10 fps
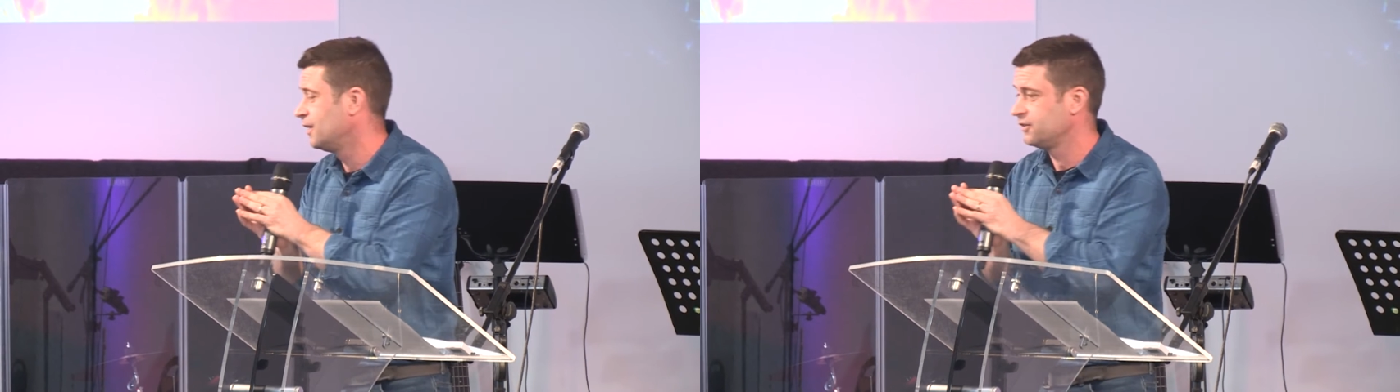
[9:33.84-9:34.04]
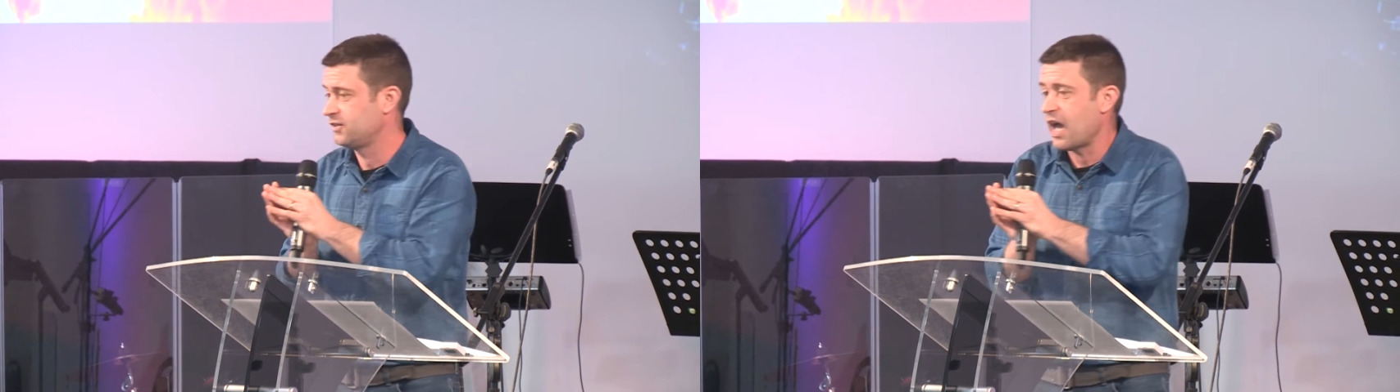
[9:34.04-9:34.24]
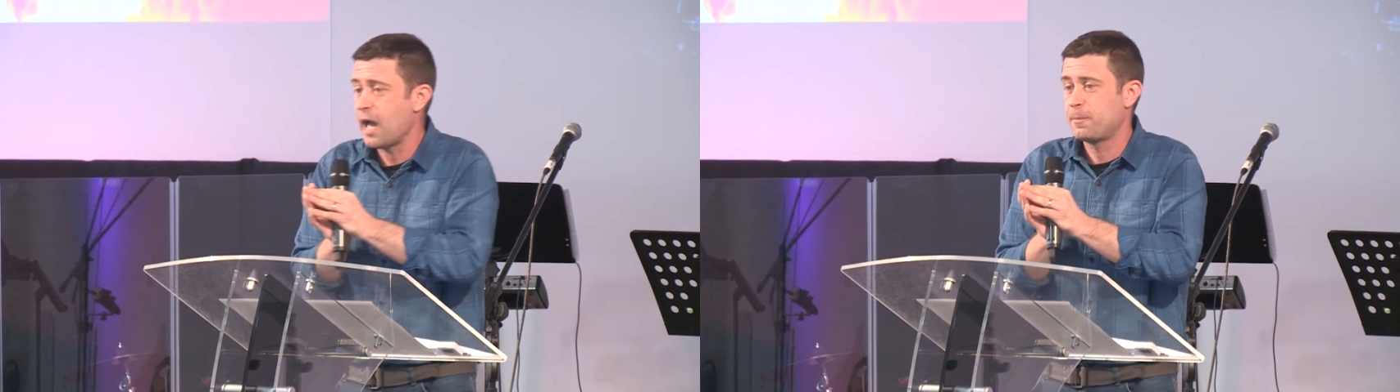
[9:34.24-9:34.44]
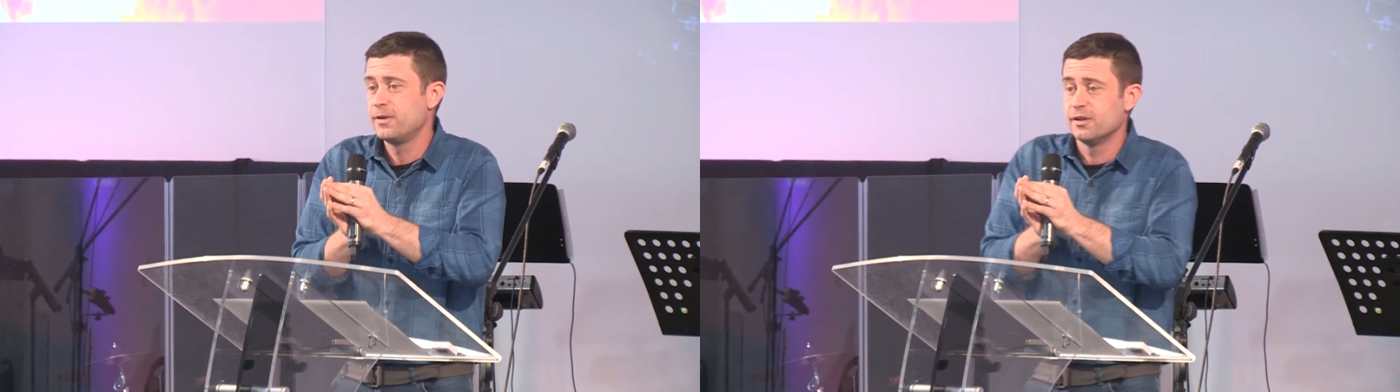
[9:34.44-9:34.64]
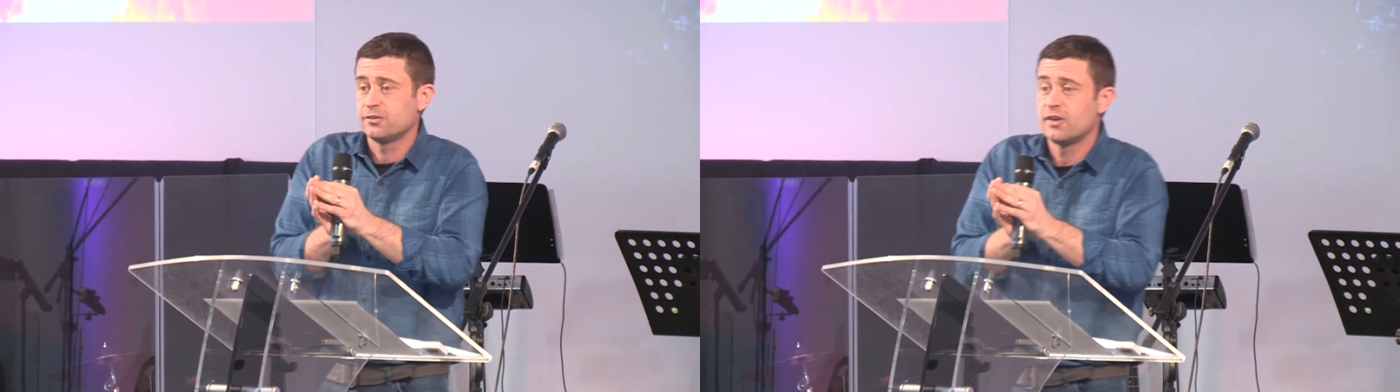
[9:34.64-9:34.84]
See,
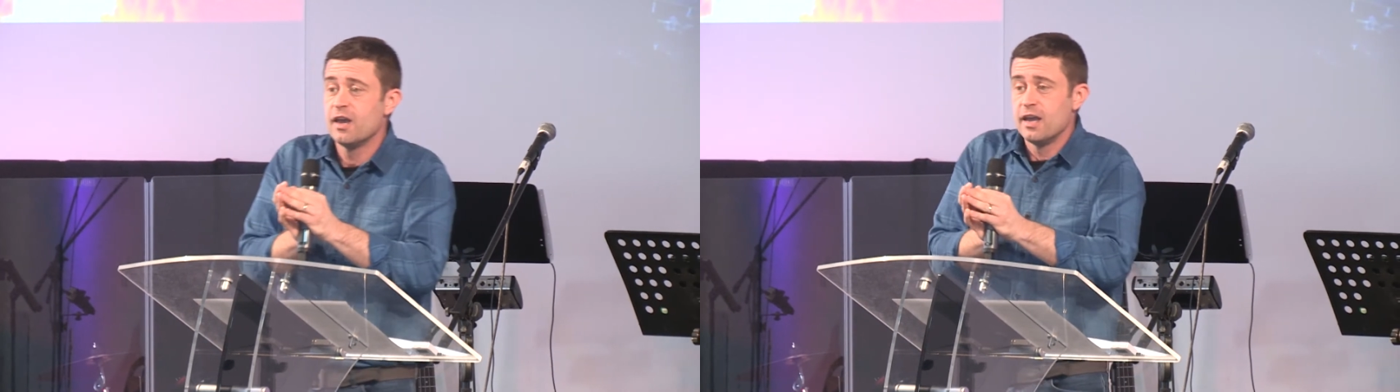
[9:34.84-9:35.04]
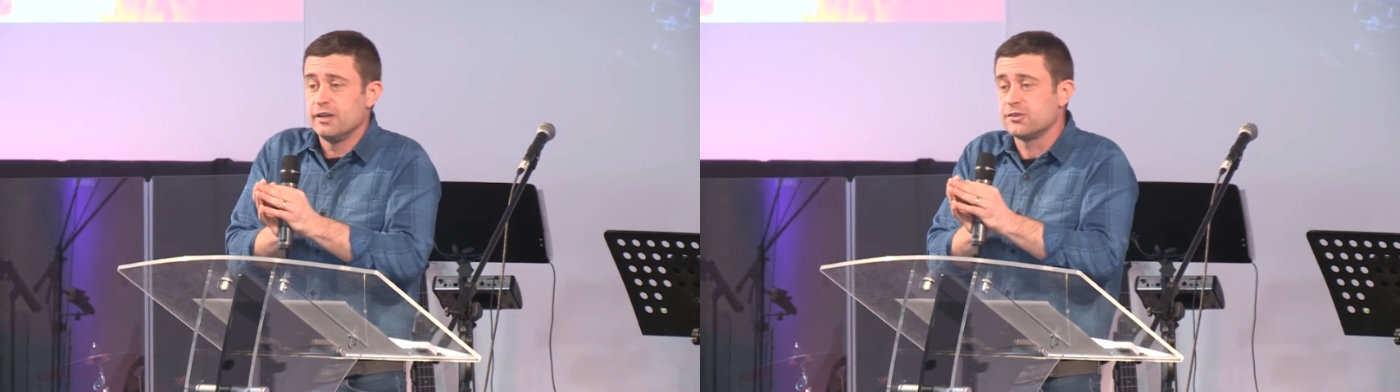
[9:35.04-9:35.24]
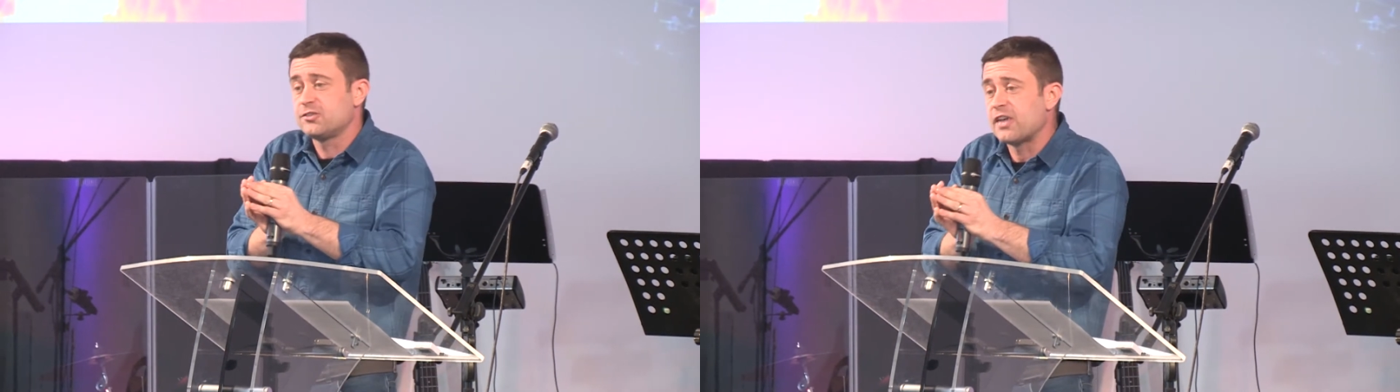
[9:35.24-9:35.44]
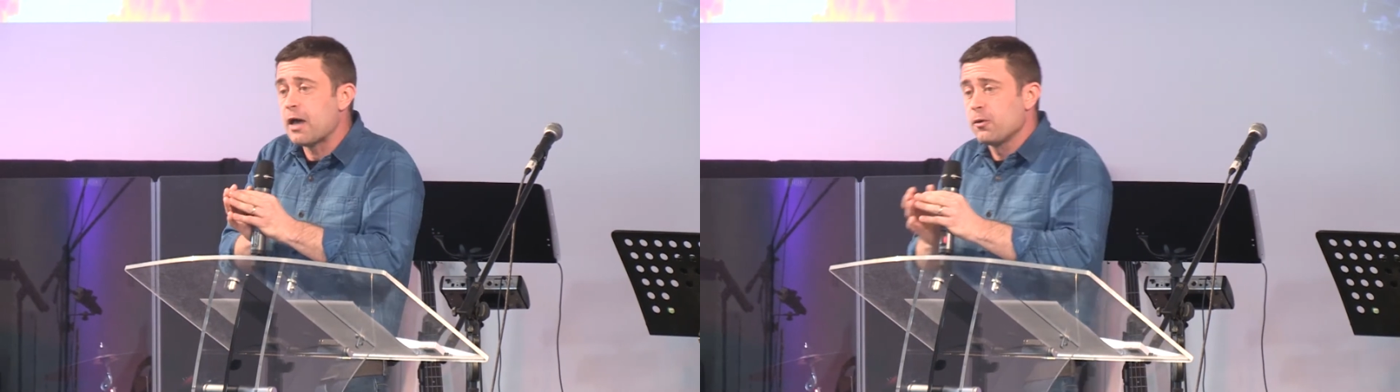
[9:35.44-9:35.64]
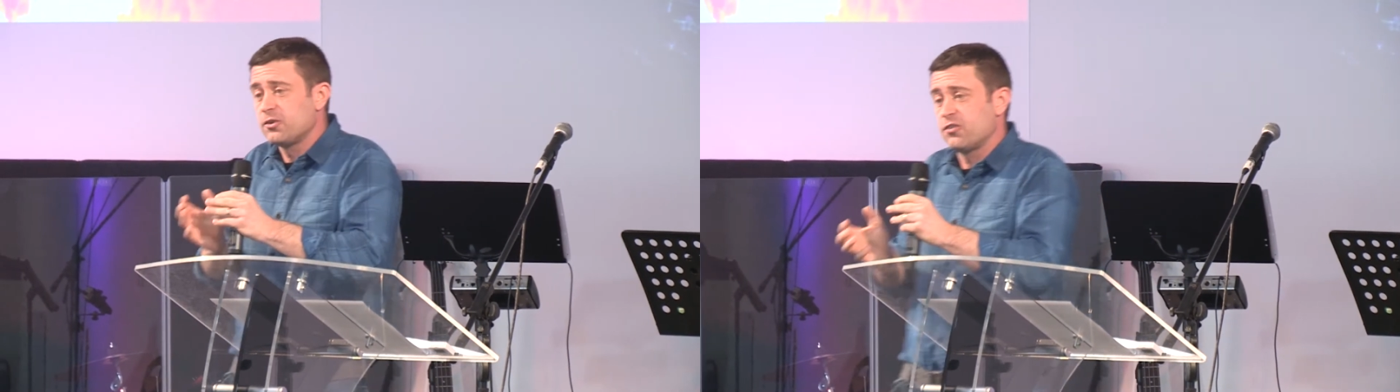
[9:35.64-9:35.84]
happiness is a
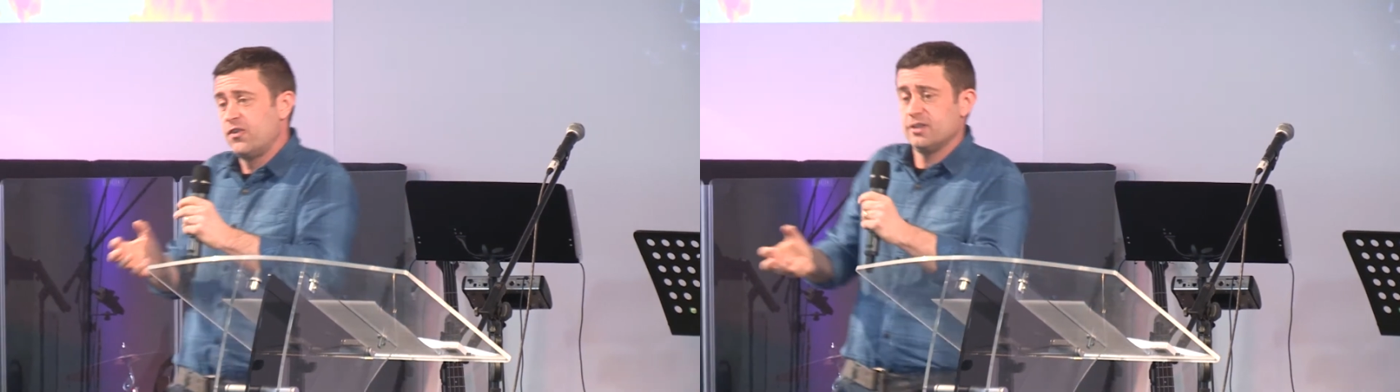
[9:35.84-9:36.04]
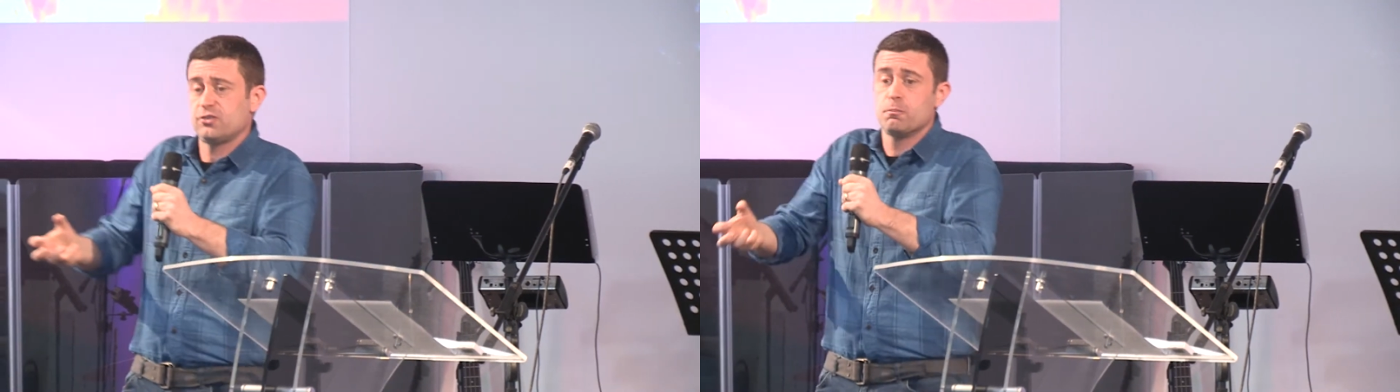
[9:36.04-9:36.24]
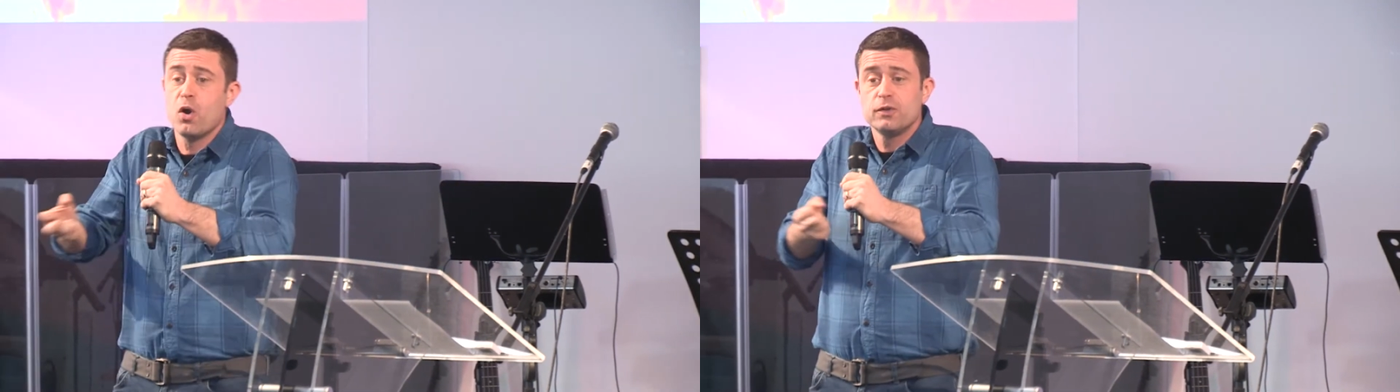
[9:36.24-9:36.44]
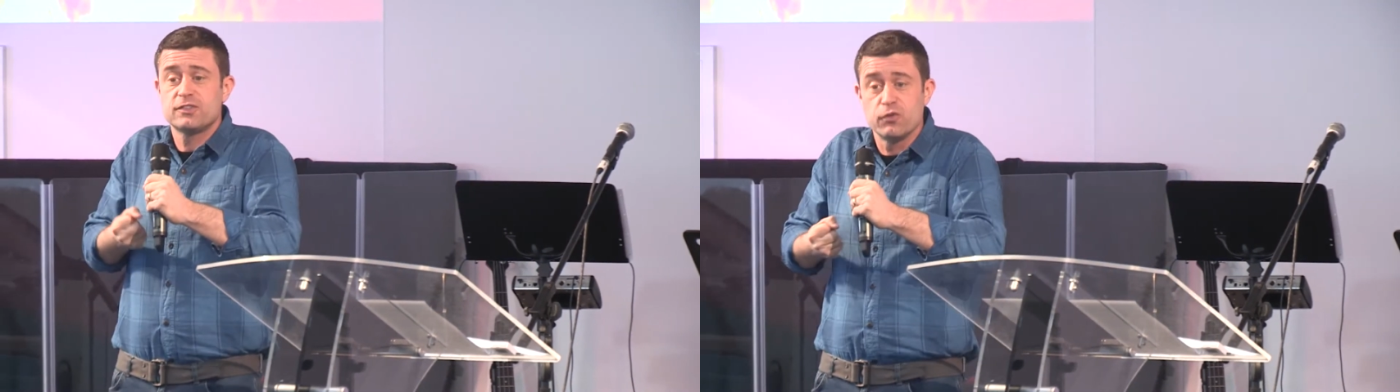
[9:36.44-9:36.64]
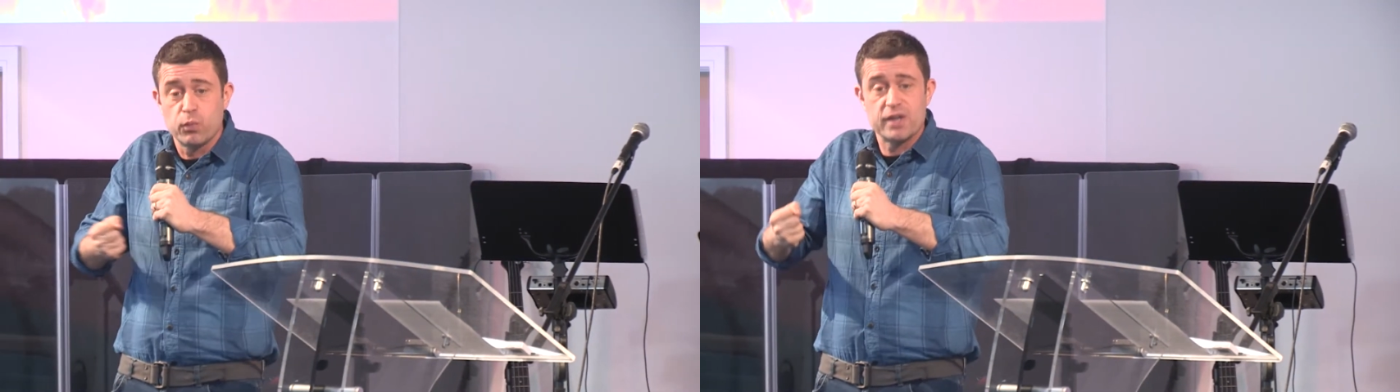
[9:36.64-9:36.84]
selfish
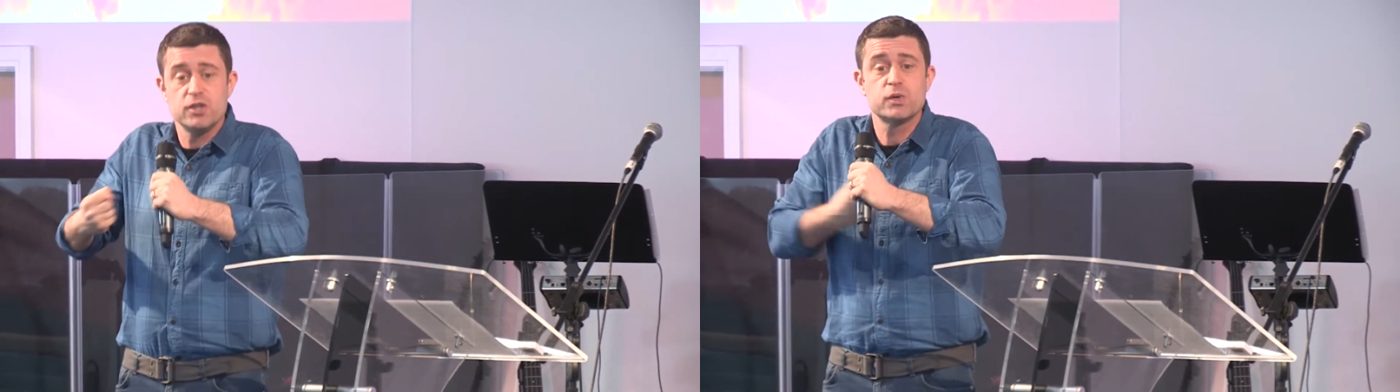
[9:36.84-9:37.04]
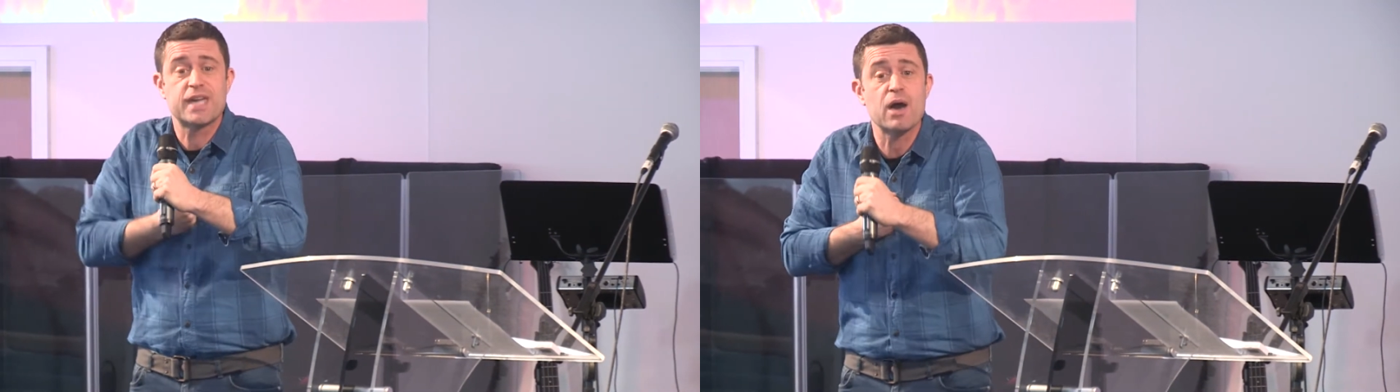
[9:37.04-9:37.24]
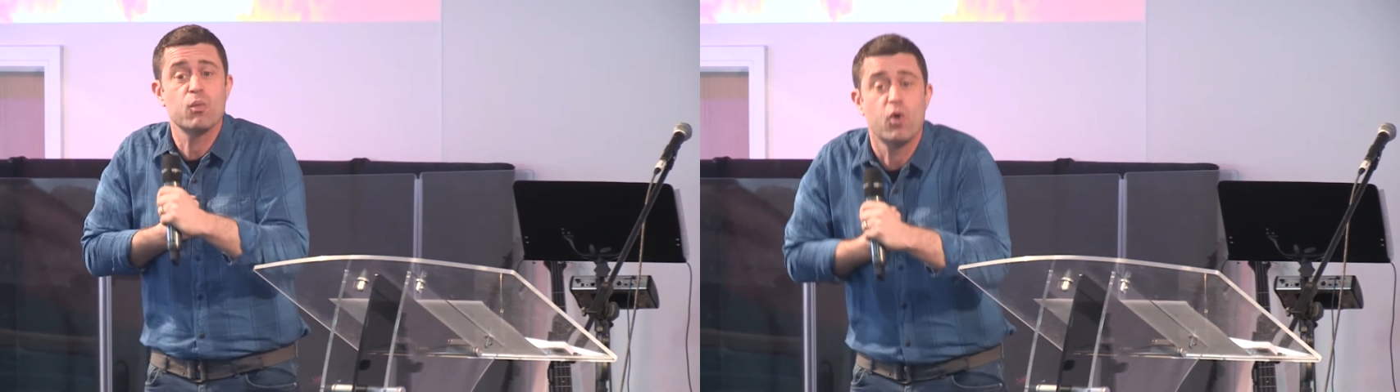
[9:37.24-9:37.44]
motive where you get